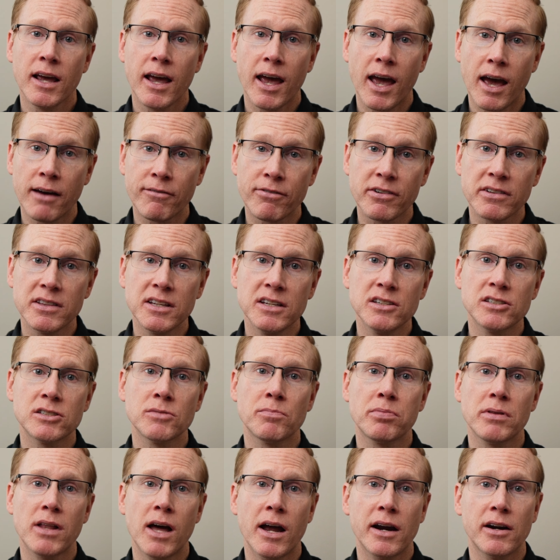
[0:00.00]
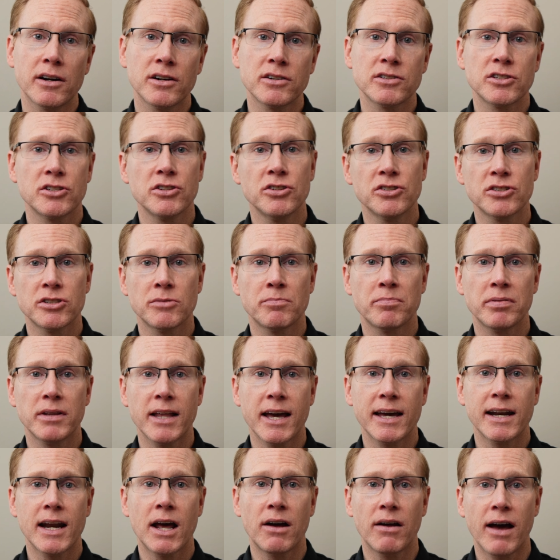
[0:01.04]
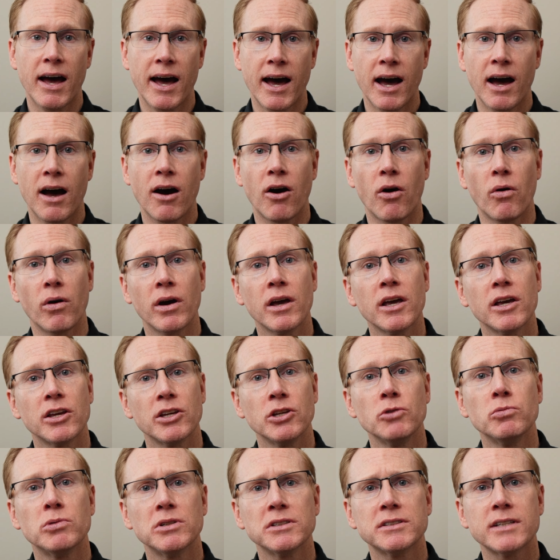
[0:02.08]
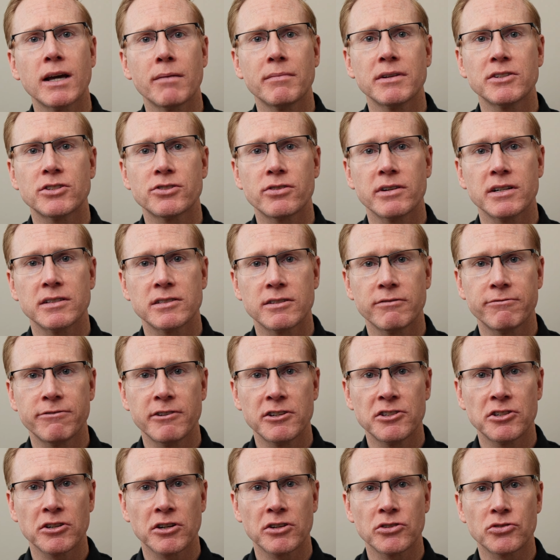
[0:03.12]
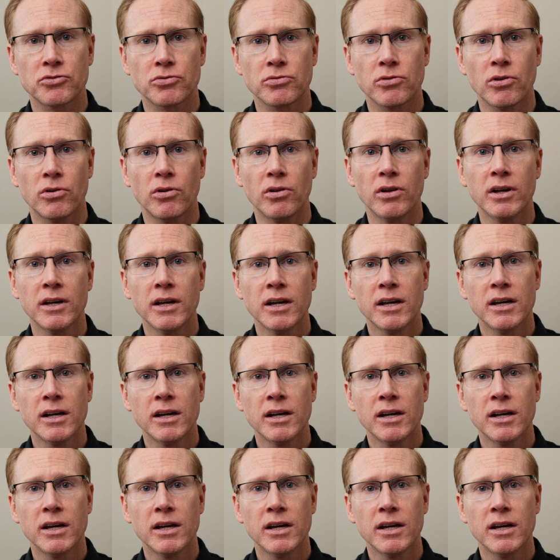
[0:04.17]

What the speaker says: And for these suppliers, you should plan out how you will demonstrate sufficient control